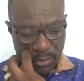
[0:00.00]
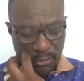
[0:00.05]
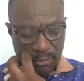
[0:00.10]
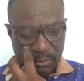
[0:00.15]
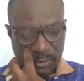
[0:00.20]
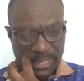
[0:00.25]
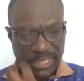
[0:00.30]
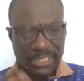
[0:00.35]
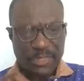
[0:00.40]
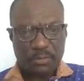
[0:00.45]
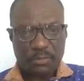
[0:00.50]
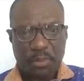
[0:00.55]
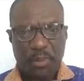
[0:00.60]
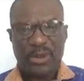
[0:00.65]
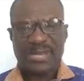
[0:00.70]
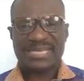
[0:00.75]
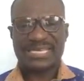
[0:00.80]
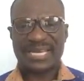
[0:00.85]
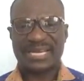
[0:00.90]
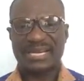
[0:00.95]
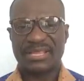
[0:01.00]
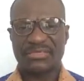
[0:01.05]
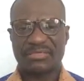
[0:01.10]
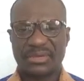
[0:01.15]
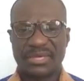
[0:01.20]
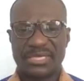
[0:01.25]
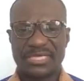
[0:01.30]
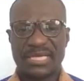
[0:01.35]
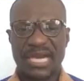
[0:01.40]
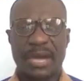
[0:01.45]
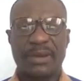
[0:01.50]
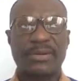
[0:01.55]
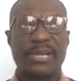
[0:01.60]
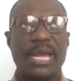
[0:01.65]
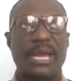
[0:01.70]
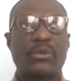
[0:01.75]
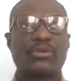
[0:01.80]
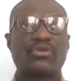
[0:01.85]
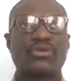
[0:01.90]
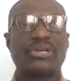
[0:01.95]
want to just point certain things
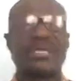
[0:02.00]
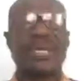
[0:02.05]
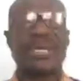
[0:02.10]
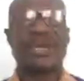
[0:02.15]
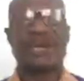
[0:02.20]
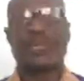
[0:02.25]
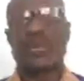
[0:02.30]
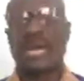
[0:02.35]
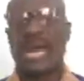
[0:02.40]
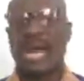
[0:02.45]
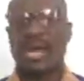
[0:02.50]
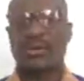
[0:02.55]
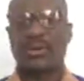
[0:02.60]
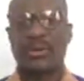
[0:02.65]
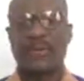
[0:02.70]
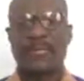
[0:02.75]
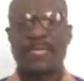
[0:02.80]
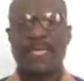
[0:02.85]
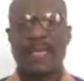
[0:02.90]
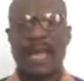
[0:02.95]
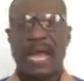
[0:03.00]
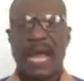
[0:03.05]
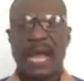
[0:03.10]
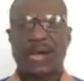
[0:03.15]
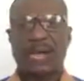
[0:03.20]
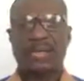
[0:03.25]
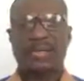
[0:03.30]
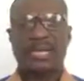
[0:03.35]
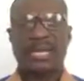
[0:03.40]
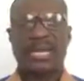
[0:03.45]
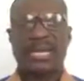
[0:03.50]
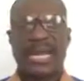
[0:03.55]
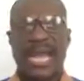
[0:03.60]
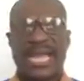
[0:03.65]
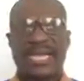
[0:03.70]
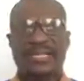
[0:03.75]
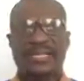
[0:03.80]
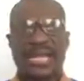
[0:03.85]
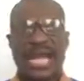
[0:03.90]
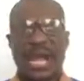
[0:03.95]
out. And today, what I uh, the
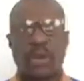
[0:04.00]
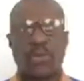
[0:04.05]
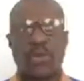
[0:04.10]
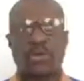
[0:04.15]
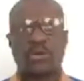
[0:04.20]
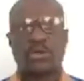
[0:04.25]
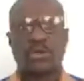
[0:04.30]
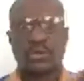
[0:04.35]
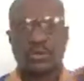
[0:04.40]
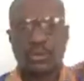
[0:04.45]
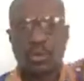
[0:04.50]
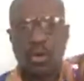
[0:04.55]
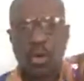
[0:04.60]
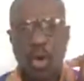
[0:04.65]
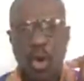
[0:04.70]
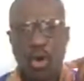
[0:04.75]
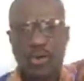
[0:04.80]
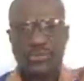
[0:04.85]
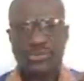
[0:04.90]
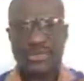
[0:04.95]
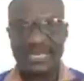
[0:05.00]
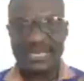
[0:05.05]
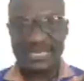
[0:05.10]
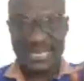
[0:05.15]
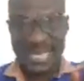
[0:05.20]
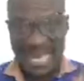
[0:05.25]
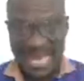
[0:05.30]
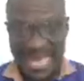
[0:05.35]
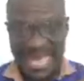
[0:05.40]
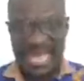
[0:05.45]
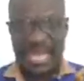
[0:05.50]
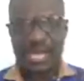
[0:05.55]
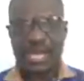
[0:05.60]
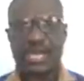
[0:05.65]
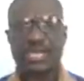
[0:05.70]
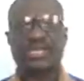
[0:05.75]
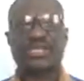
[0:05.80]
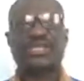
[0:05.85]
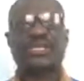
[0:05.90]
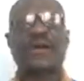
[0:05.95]
light I want to throw on this
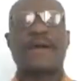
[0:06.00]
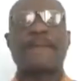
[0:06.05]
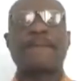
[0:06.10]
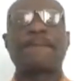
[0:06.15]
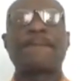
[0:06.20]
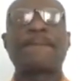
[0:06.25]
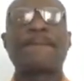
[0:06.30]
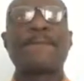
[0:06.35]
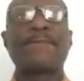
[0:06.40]
is uh,